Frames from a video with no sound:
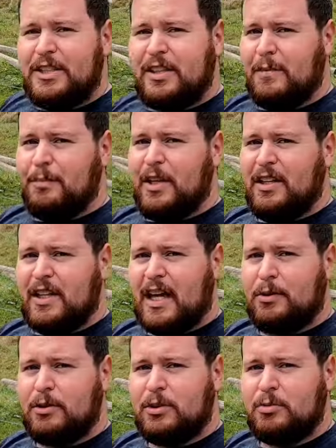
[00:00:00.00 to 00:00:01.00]
me something
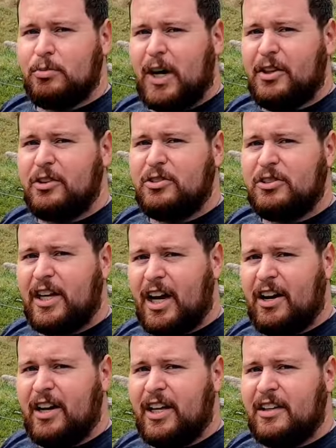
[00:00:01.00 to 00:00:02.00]
that was rather
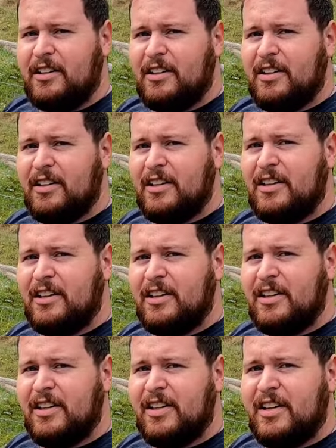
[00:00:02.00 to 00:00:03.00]
scary
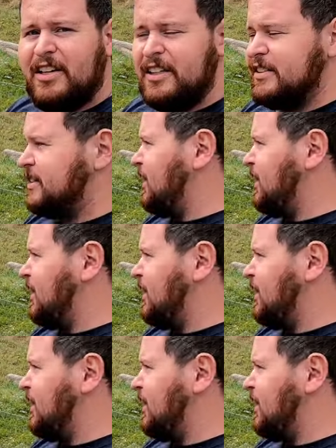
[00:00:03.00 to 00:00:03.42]
you